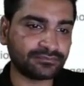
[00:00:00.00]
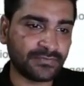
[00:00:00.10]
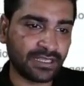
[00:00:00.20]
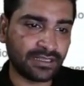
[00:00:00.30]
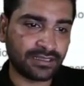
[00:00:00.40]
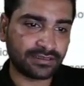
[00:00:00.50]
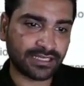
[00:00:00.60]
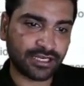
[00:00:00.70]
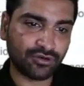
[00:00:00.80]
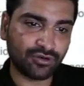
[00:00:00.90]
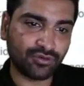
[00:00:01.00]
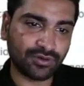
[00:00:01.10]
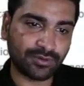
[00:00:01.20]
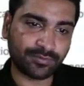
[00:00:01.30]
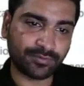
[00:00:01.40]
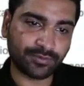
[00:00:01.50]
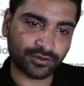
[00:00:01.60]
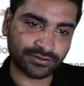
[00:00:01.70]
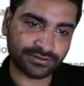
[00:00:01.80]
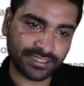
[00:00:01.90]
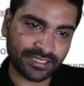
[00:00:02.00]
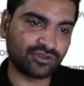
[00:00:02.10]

then you do a prosthetic mouth preparation,